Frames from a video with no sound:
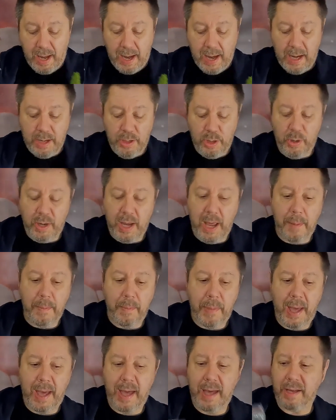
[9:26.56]
and you
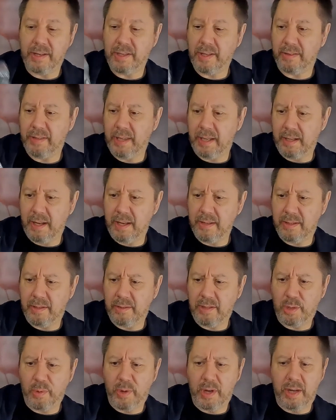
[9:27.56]
get bags. I think there's
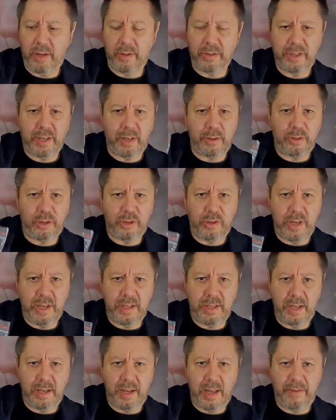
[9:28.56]
20 or so
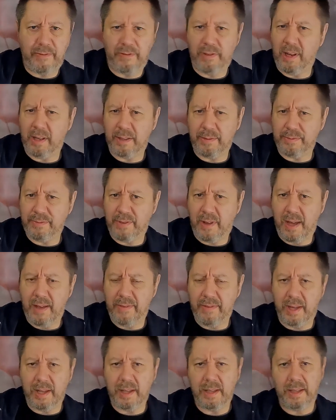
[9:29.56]
trees in there for like a
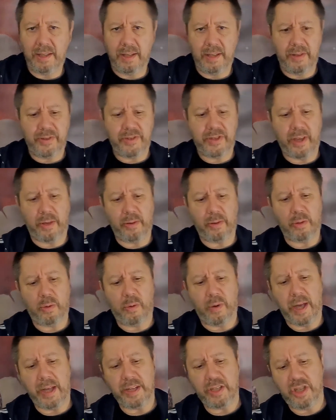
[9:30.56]
£5, so
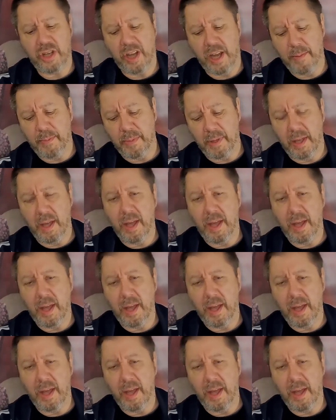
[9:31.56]
quite cheap.